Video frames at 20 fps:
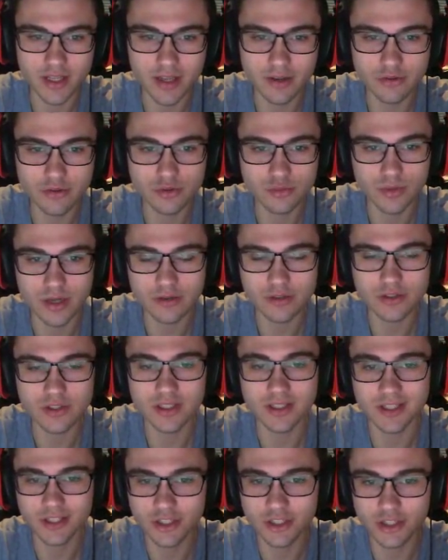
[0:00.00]
That was what I was
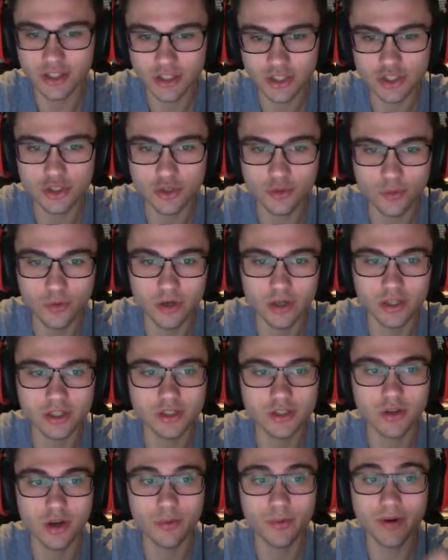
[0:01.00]
thinking. It, this should work.
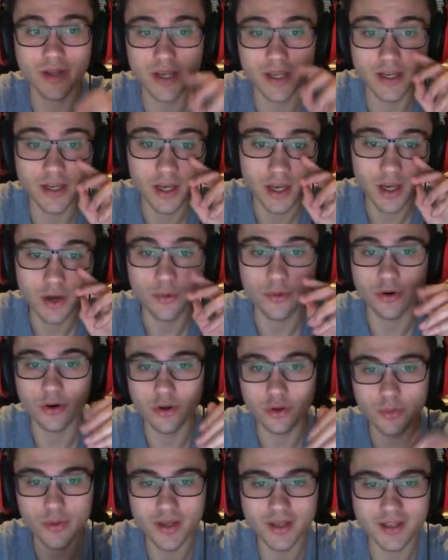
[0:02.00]
So I went ahead, went
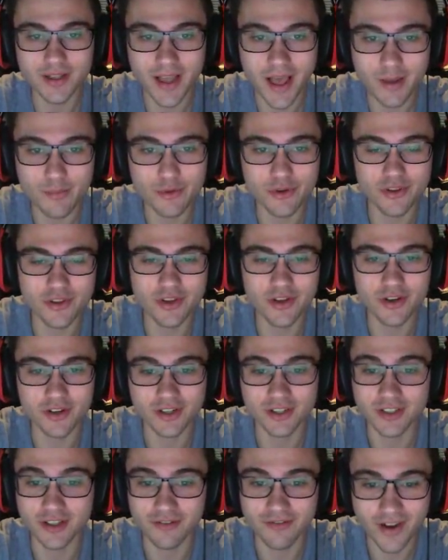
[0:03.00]
all the way into Labyrinth here
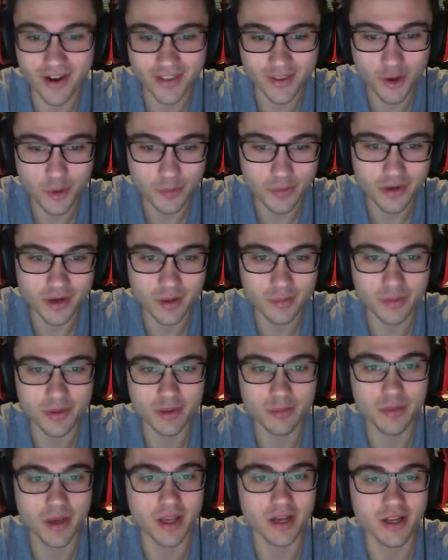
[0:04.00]
because they finally opened it up in
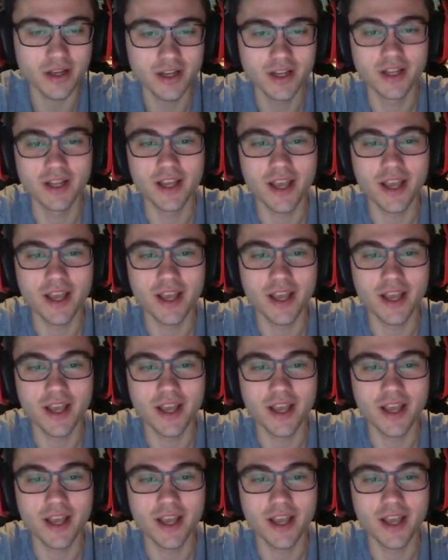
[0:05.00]
the beta.